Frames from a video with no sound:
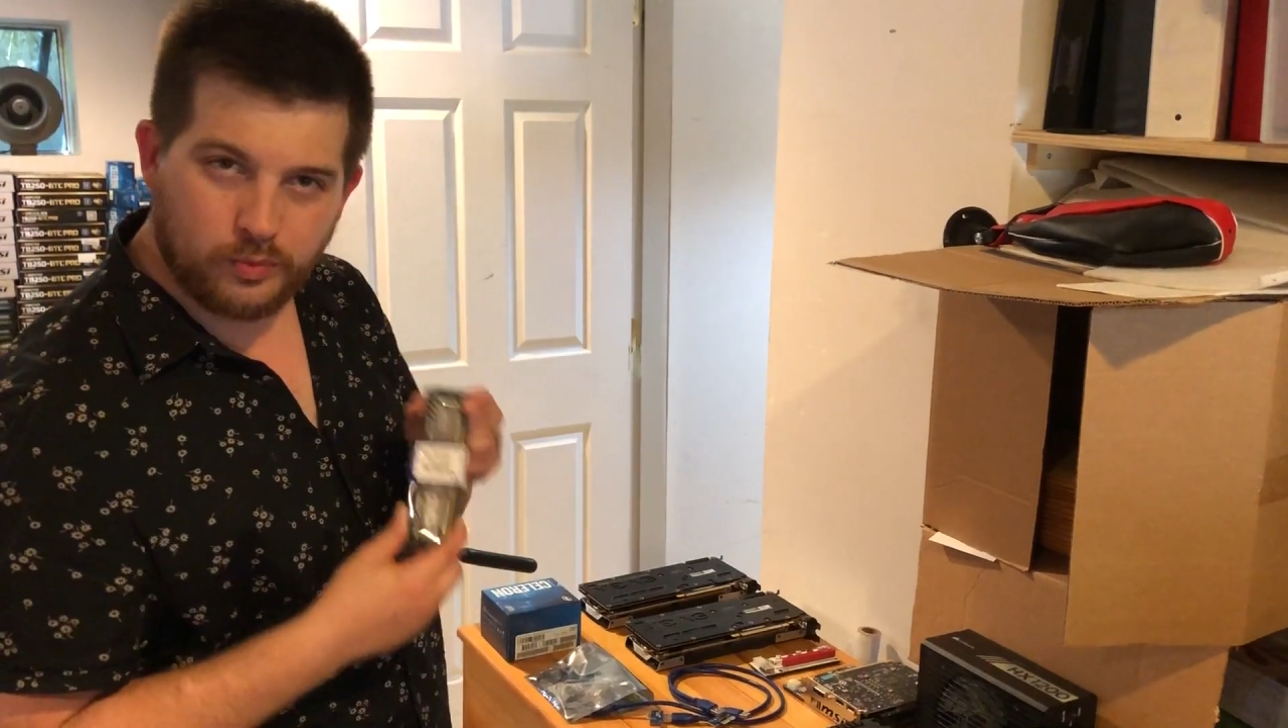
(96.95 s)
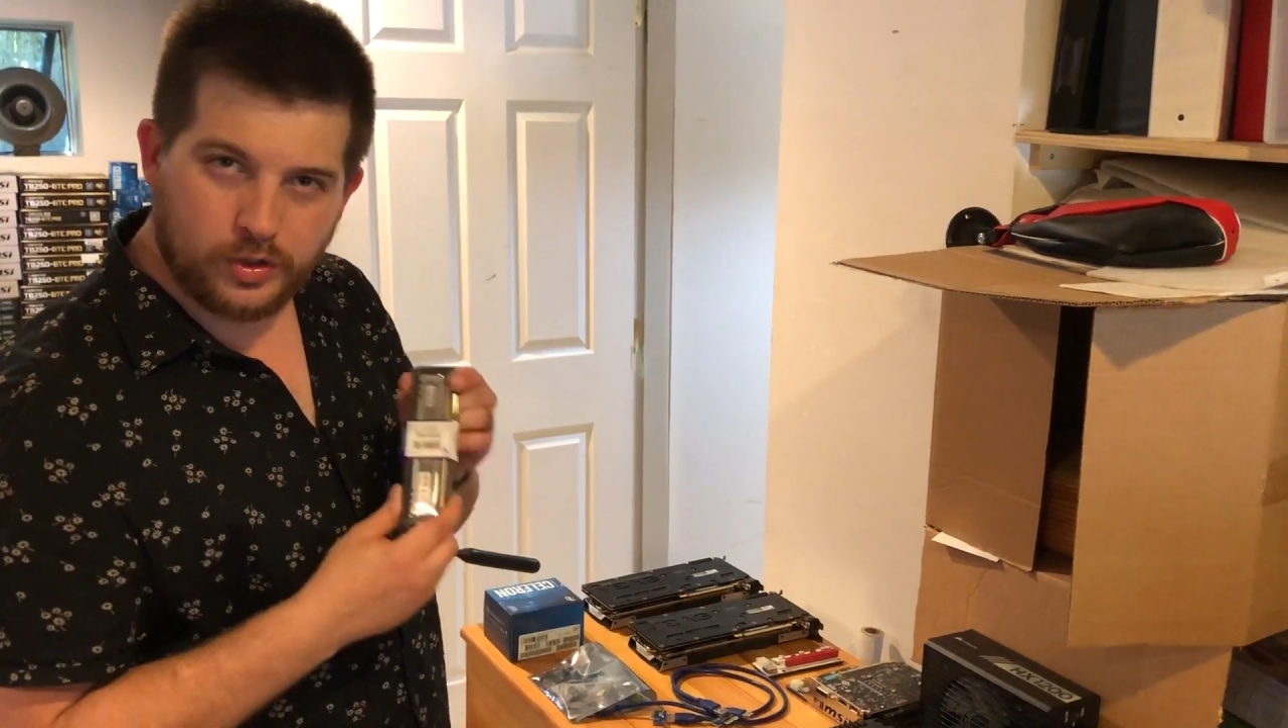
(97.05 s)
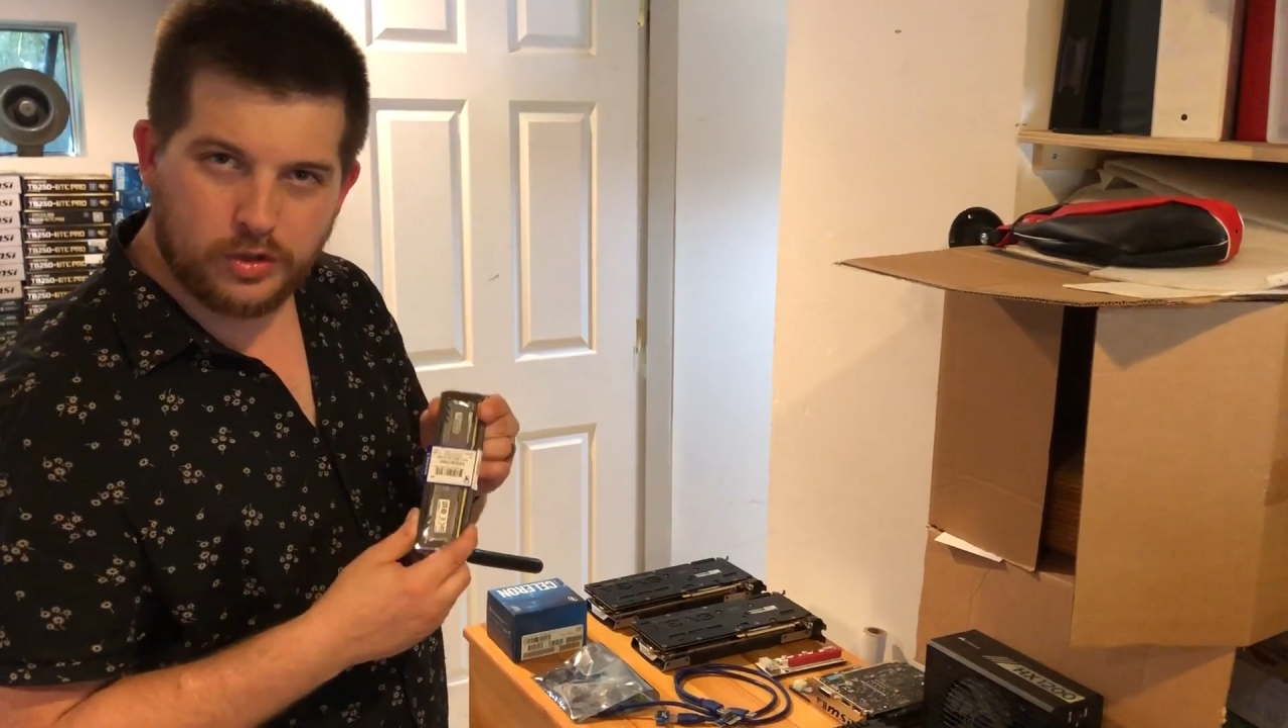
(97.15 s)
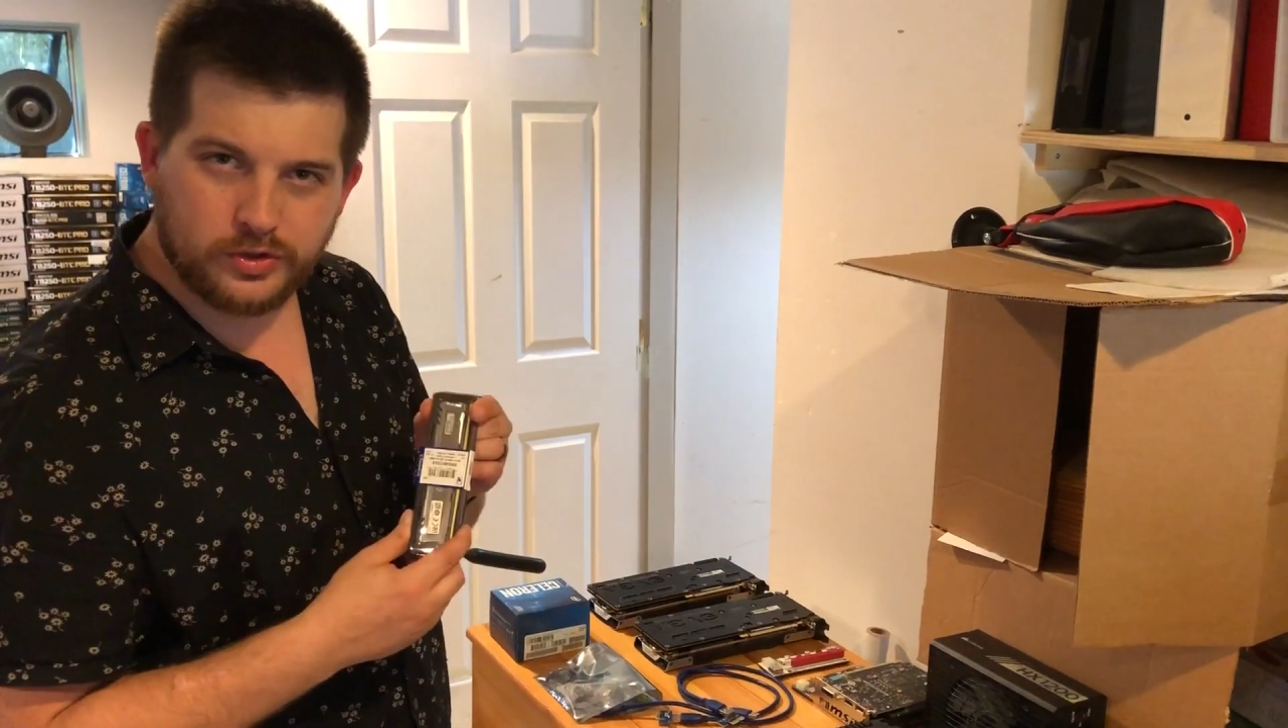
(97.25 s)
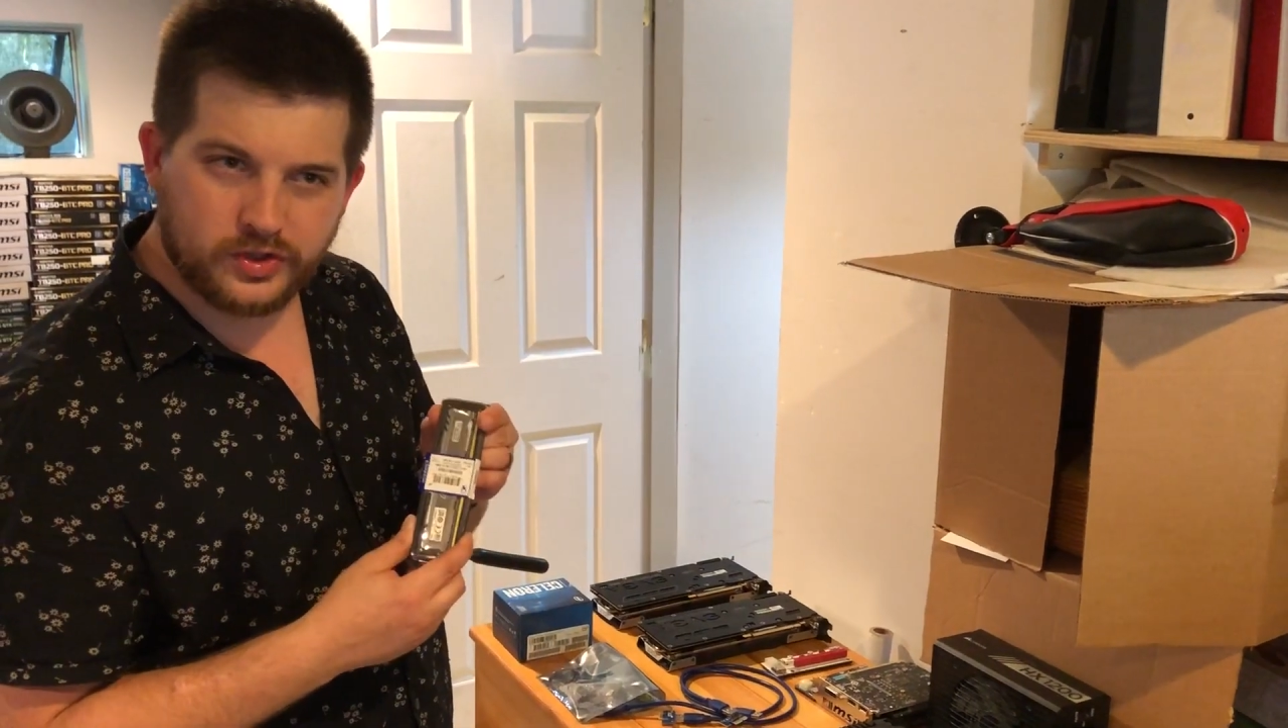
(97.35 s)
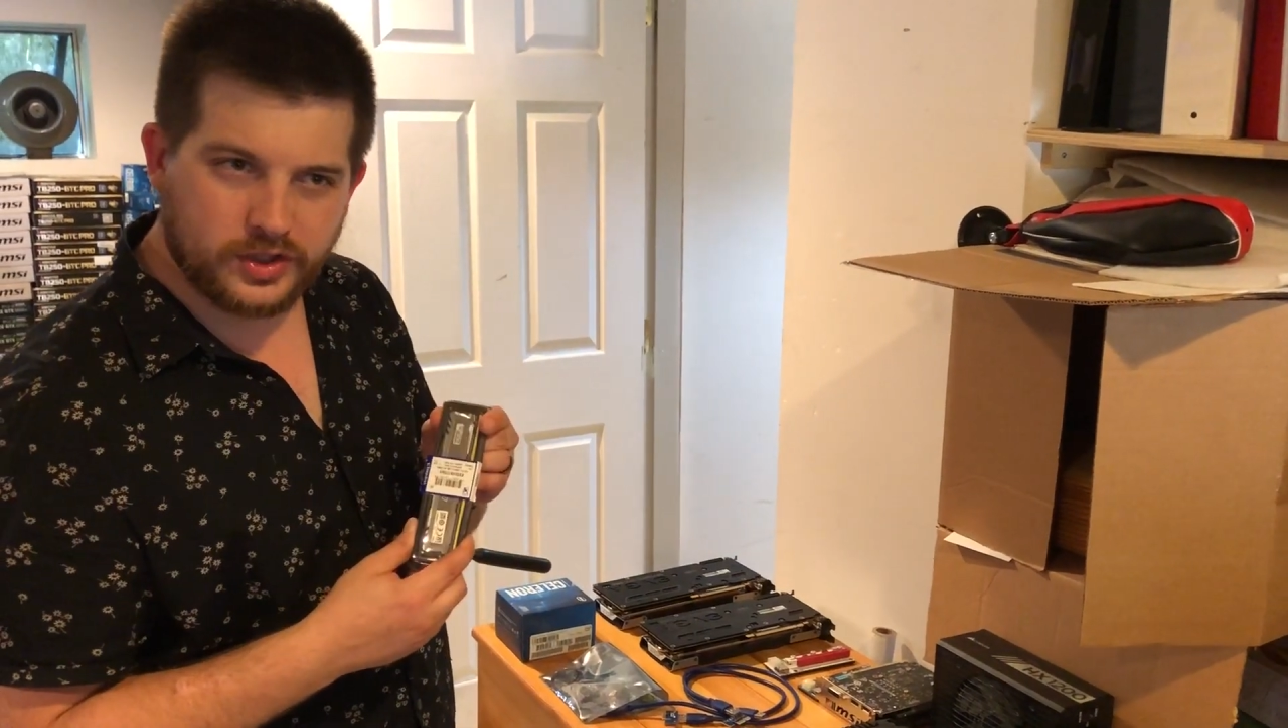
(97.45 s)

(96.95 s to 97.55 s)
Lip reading: We use a